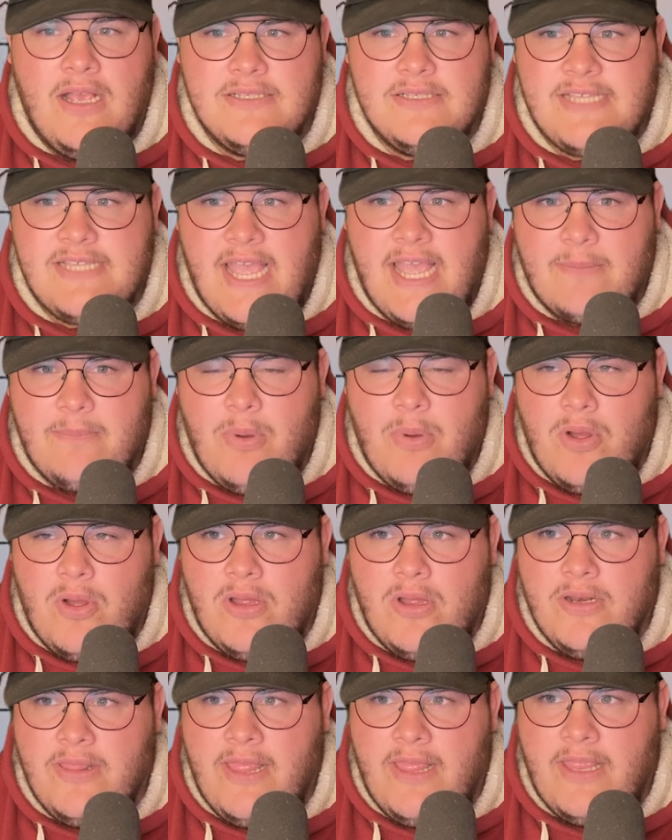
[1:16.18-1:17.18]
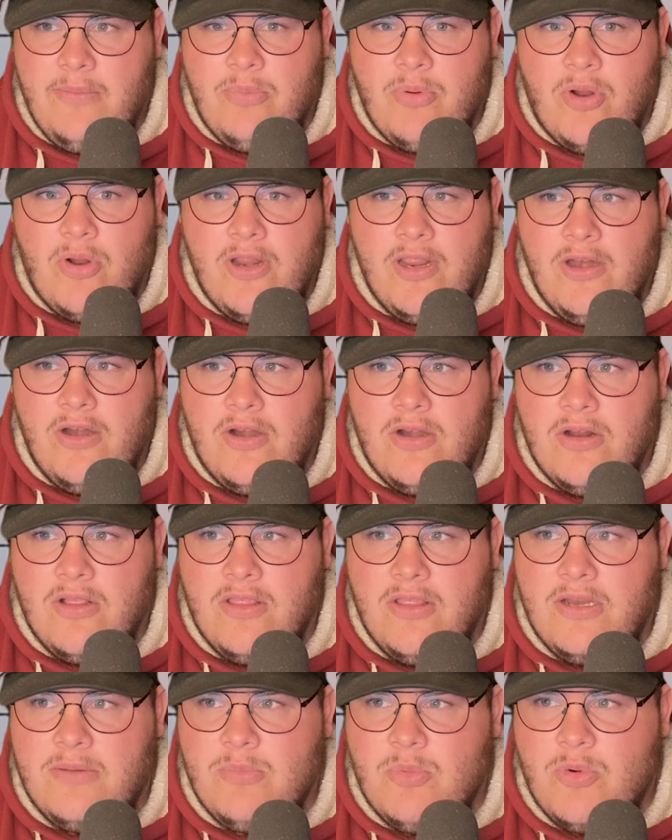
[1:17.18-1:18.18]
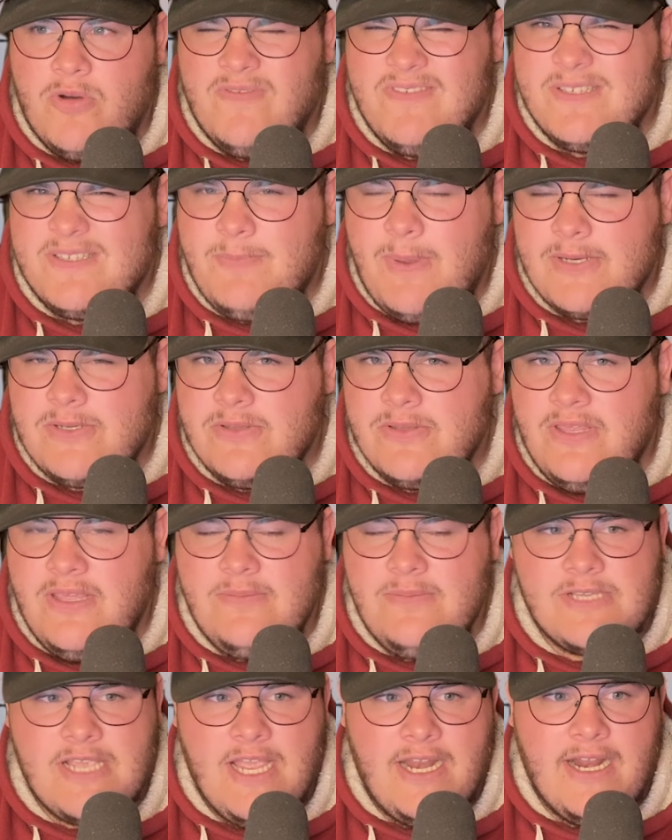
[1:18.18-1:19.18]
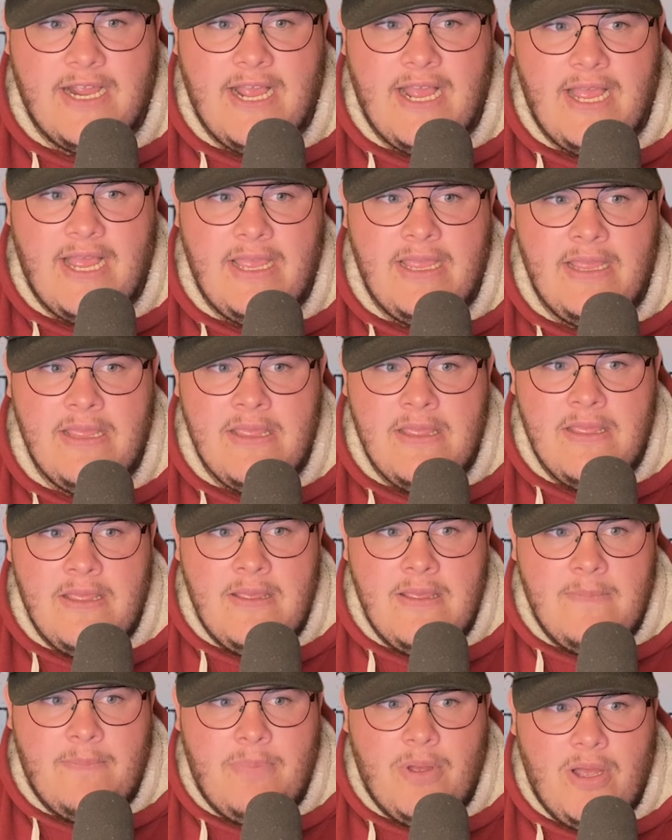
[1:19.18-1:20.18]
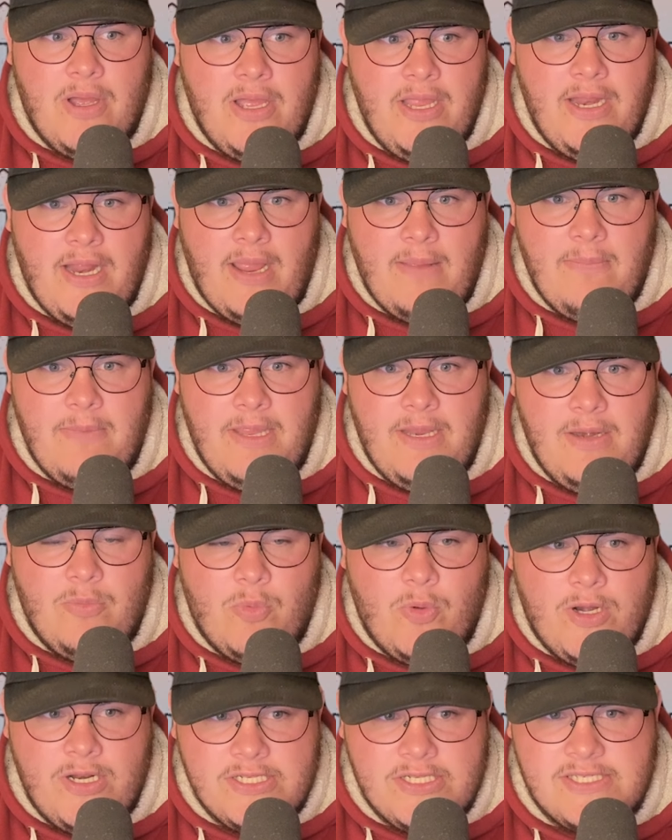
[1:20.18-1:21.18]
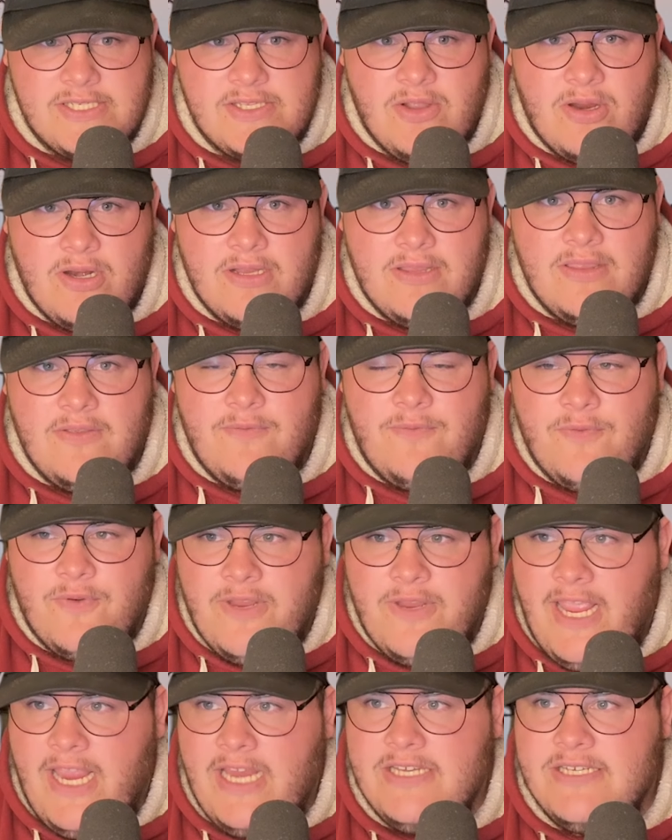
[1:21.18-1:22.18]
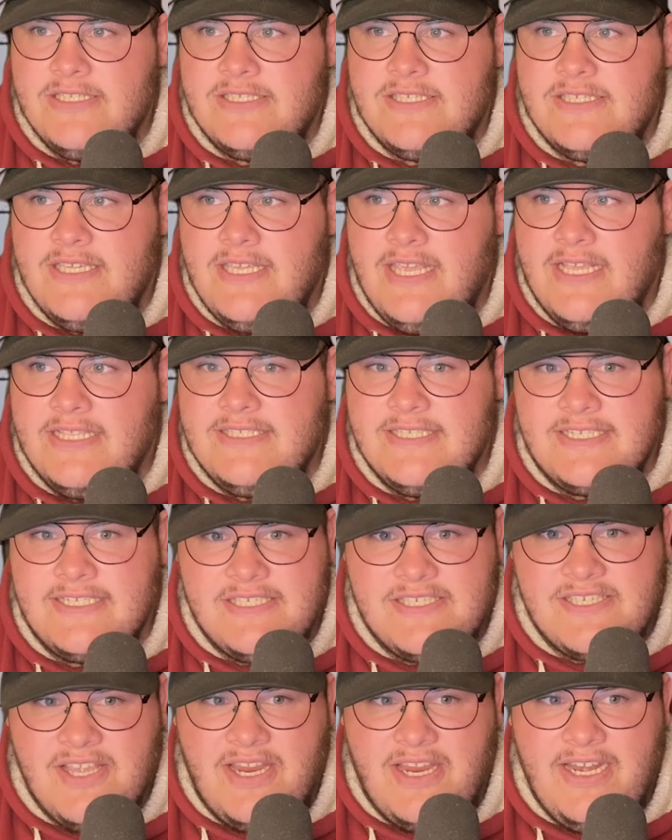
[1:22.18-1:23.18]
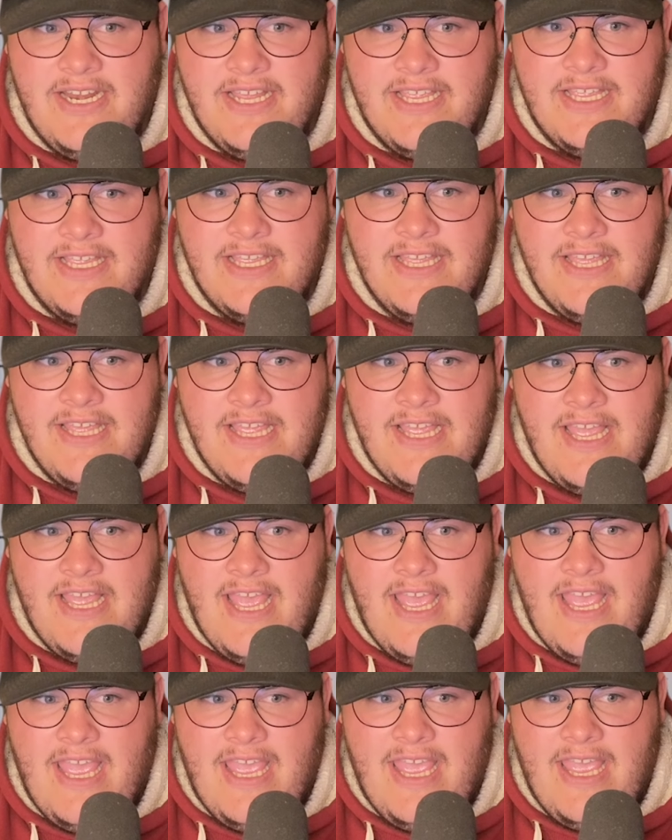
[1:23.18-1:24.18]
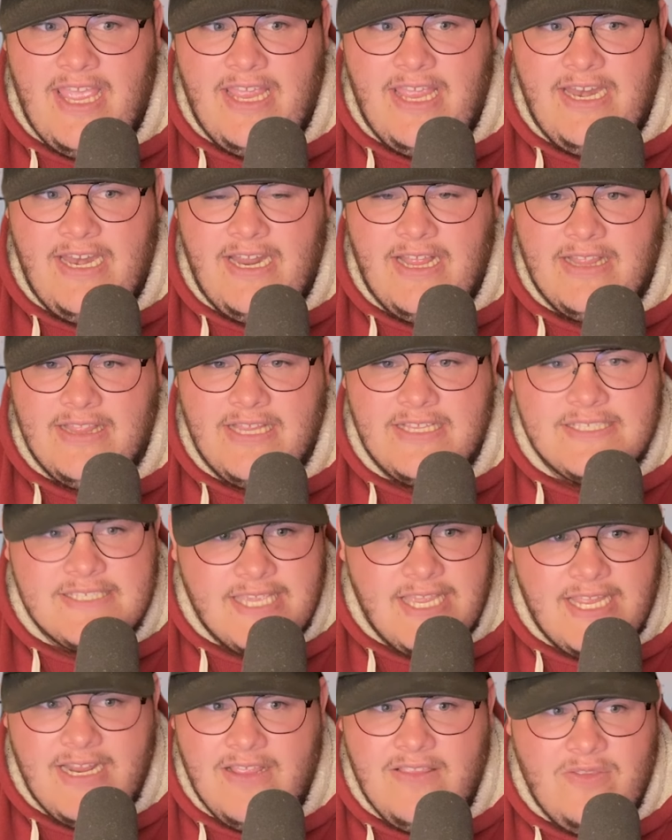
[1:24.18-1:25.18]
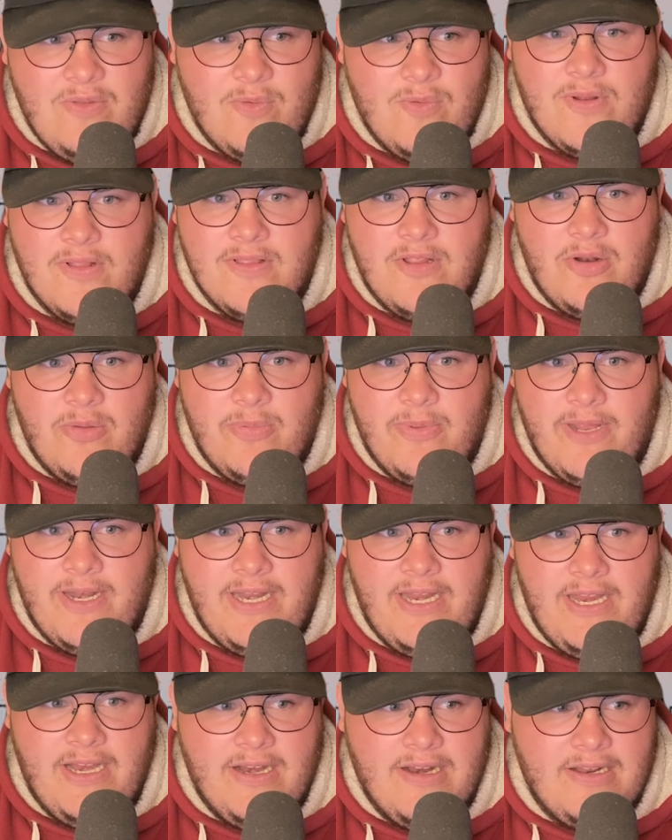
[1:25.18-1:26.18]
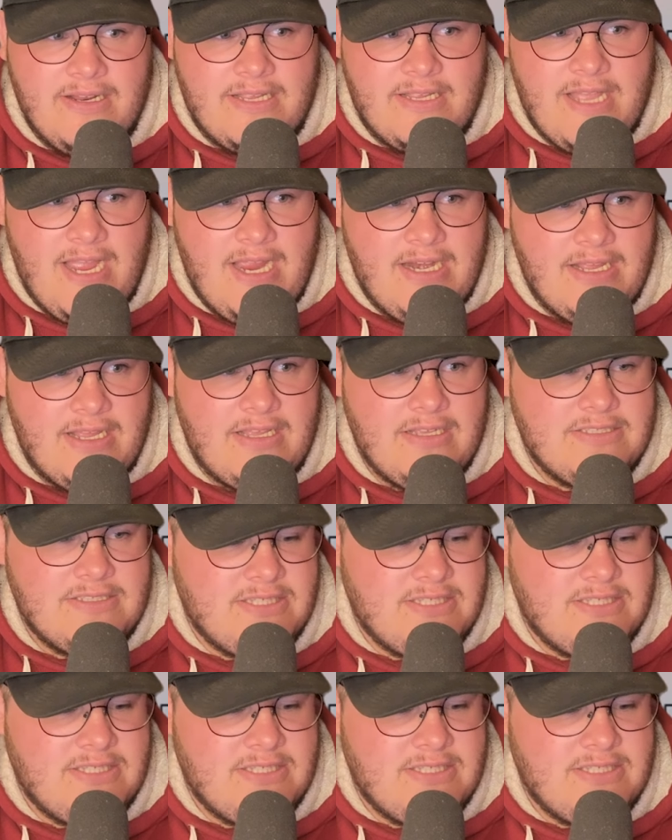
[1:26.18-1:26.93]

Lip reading: Zach Bond that you brought in earlier, more of a special teams kind of guy. But, I mean, what a start to free agency. It's exciting. And let's get into it a little bit here, kind of